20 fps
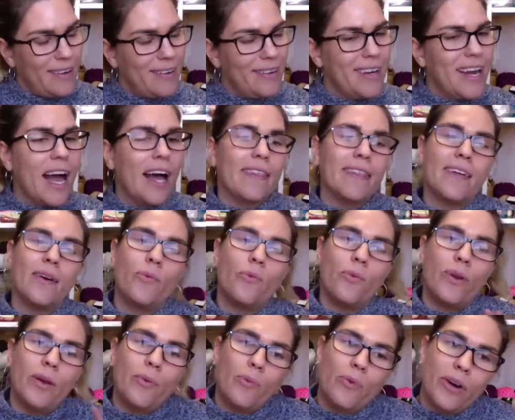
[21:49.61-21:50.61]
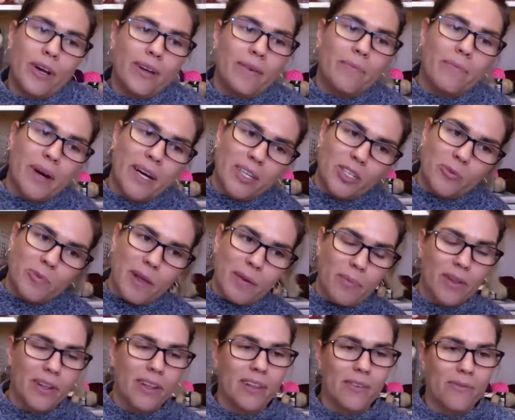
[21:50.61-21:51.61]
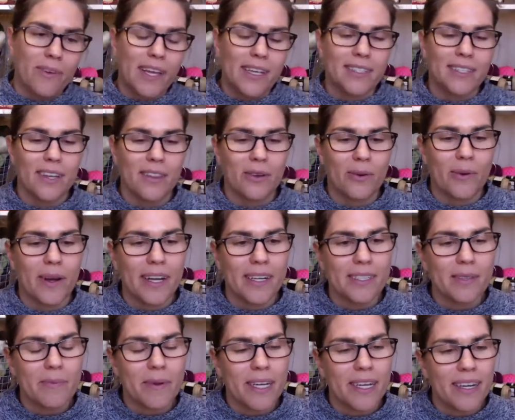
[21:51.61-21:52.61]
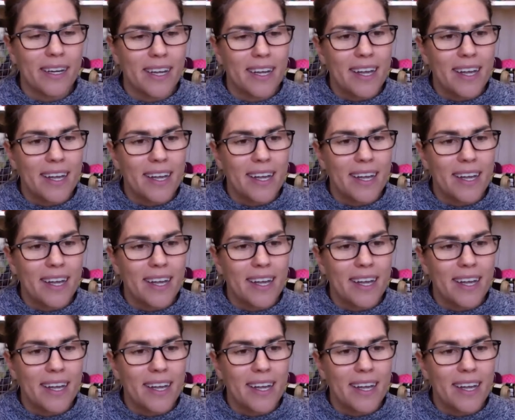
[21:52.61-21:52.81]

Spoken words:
Not that we would punch people in the face otherwise, but